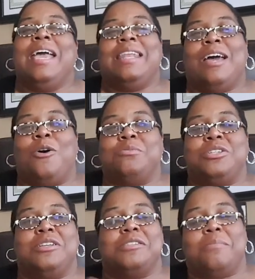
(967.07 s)
And I hope
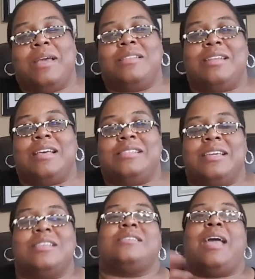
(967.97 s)
she doesn't mind that I
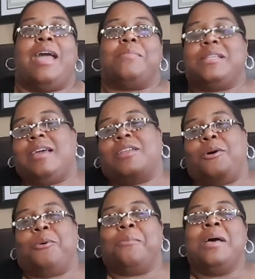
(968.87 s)
said it's a Habitat
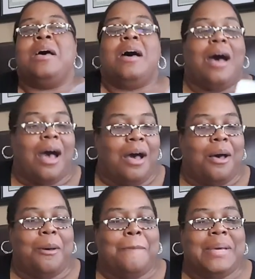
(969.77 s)
home.
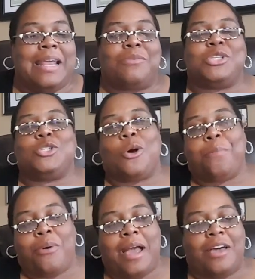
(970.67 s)
Uh, but I was so
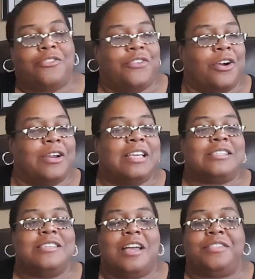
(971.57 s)
proud of her.
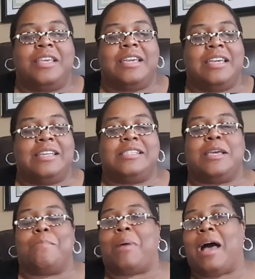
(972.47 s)
It's Nothing Is
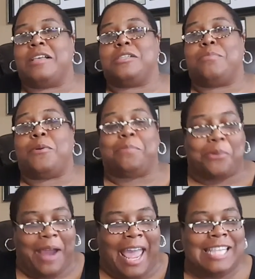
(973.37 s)
Impossible
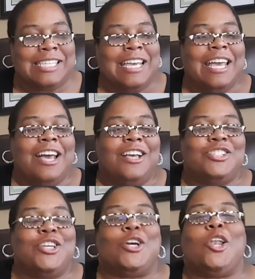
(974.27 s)
Pratt.
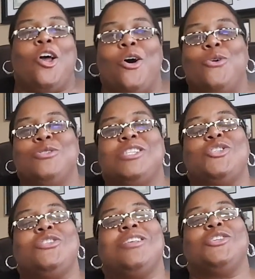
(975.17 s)
She closed
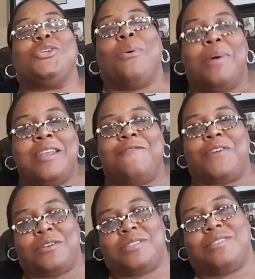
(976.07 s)
the
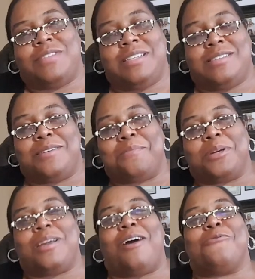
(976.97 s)
twenty-first of December,
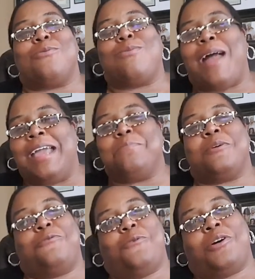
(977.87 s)
y'all, right
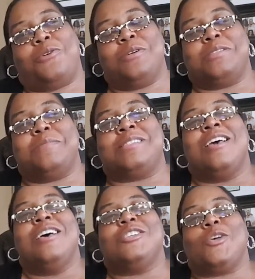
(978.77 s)
before Christmas.
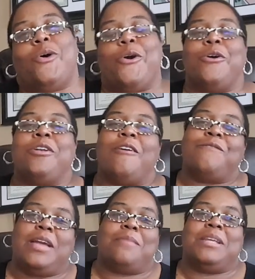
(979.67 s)
So her and her
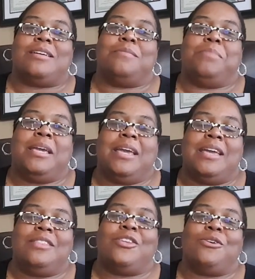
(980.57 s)
family could be
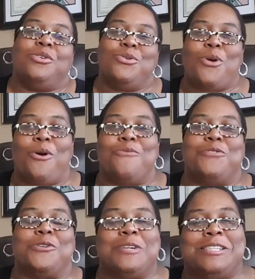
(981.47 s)
in their new home
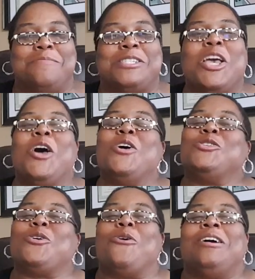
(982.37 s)
for Christmas.
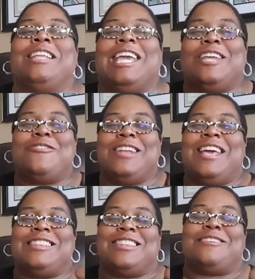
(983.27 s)
So an
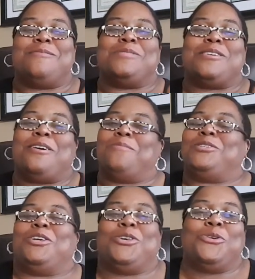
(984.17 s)
internet thumbs up
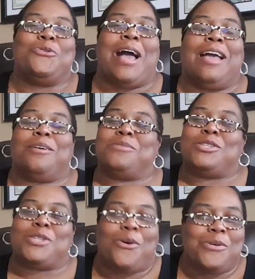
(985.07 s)
to you. I am
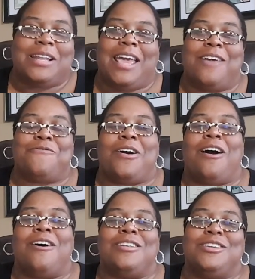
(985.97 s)
so glad for
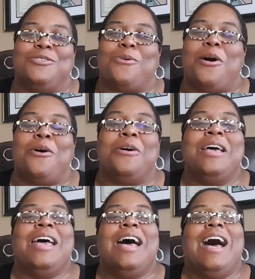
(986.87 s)
all of you all.
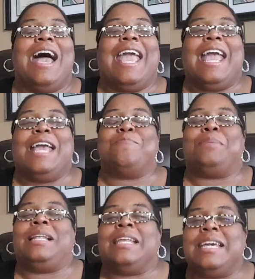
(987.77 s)
And
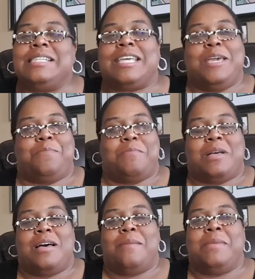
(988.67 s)
please keep them
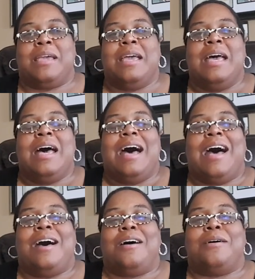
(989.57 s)
coming.
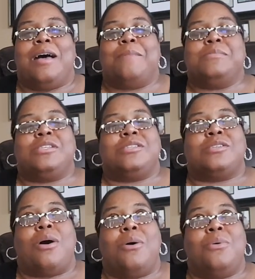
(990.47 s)
Uh, I'm
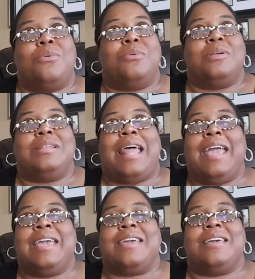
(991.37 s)
so,
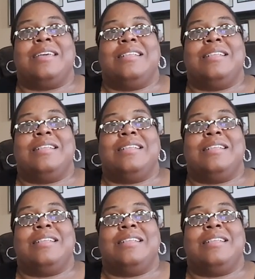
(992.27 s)
like...